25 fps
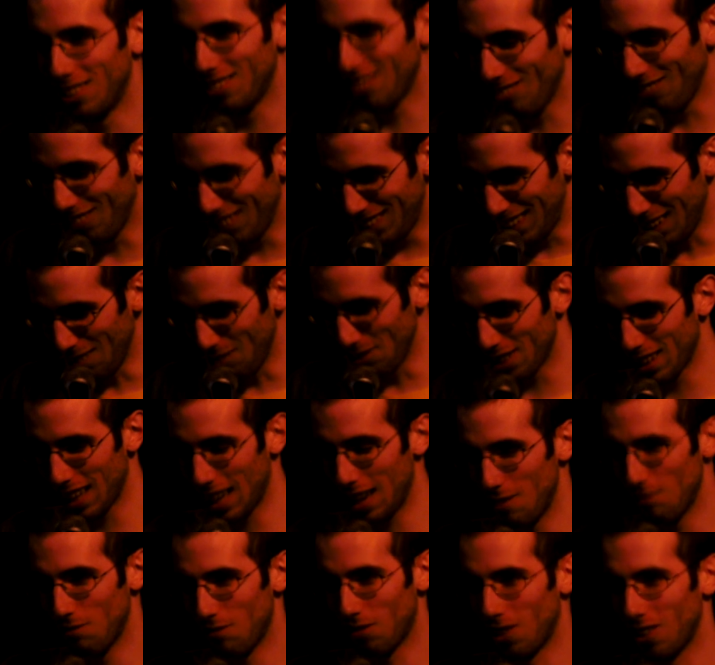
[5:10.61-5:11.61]
whichever
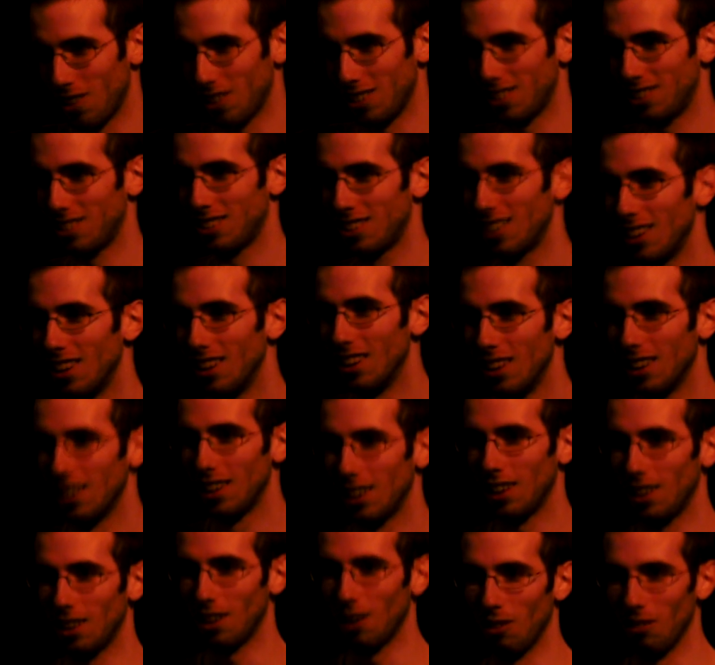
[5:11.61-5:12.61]
came first.
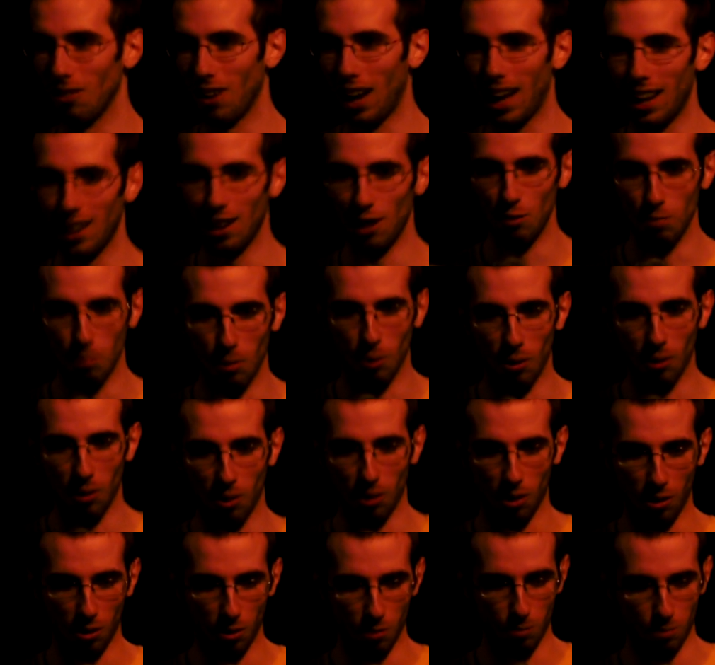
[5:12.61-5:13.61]
You know, Alan
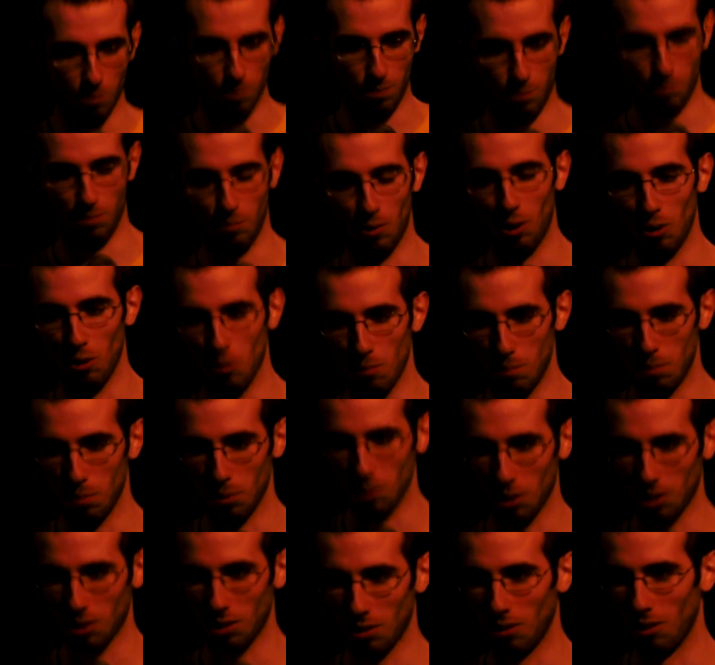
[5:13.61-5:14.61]
Moore wrote a
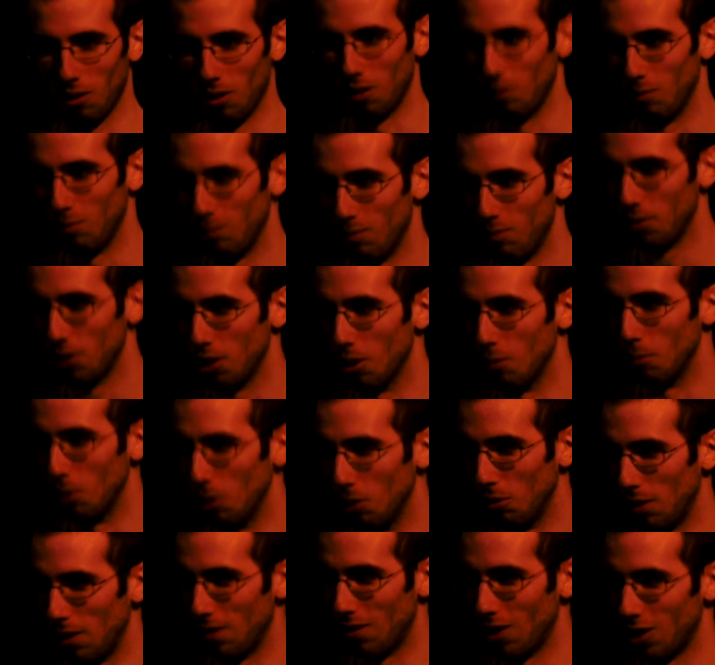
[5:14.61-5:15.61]
book, or the
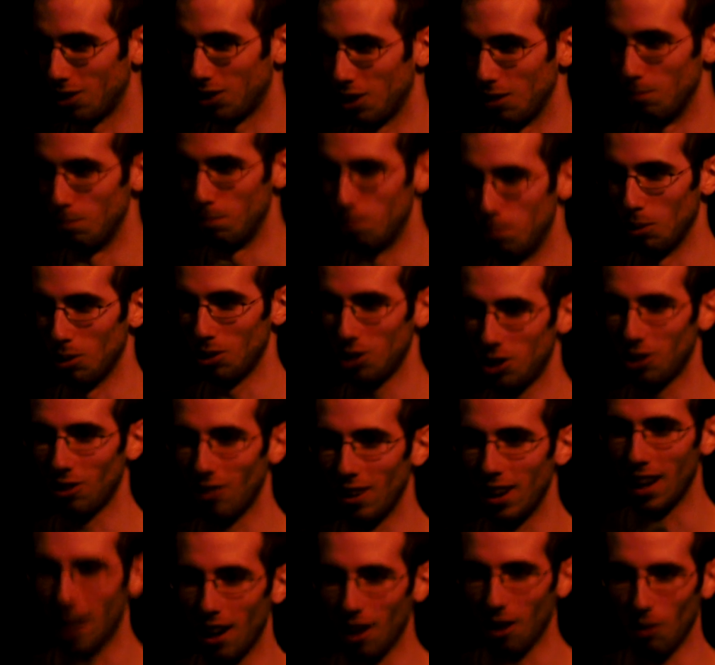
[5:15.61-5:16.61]
movie version
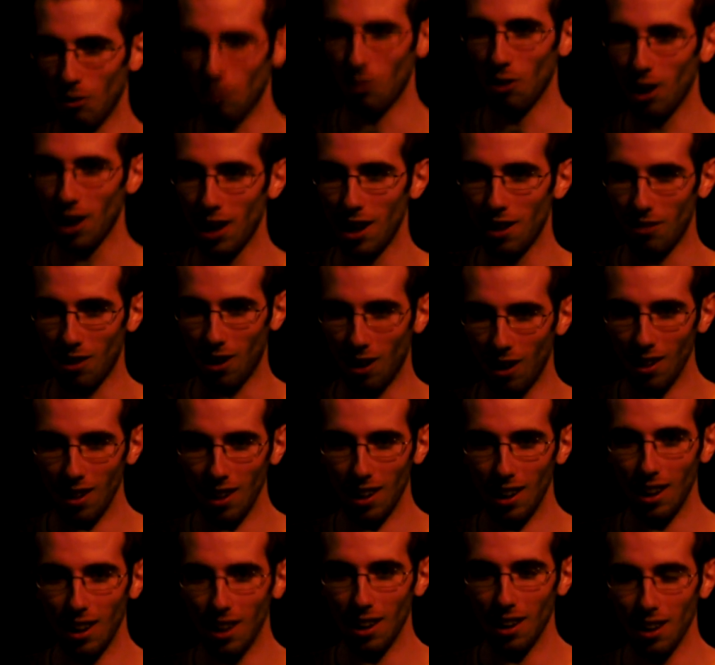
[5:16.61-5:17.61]
butchering it, or whatever.
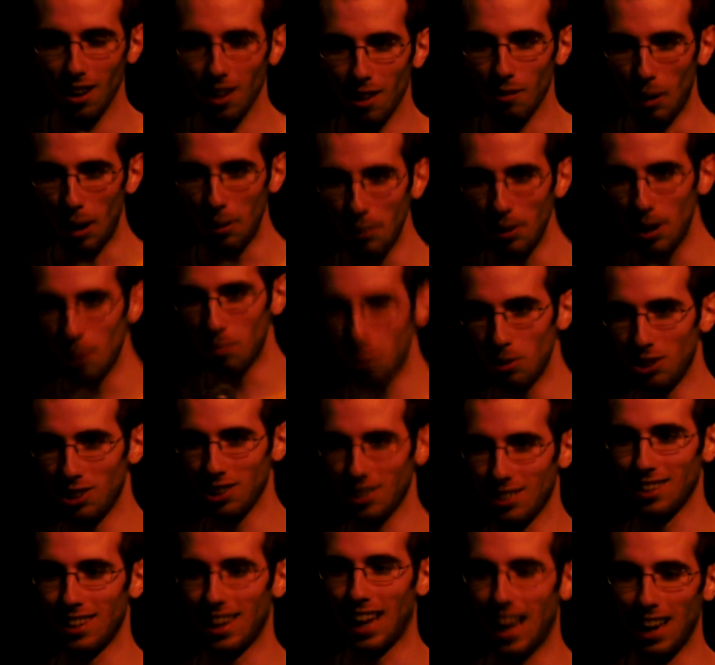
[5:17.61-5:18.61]
Maybe you
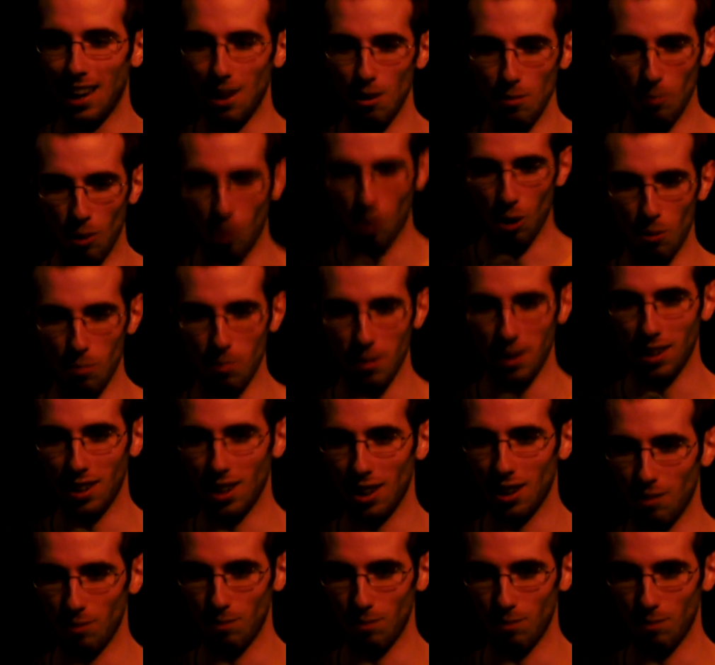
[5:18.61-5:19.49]
predicted Alan Moore being